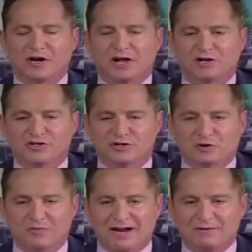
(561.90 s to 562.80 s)
Community College
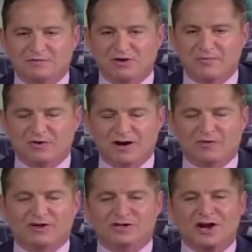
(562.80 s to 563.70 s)
District. My name is Brad
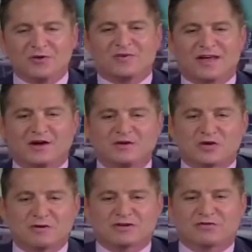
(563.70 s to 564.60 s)
Pomerantz. We thank you
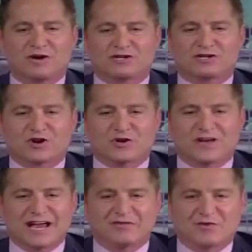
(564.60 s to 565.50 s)
so much for watching Charter
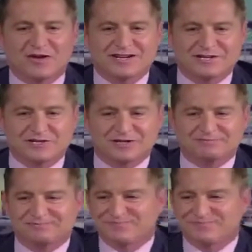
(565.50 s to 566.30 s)
California Edition.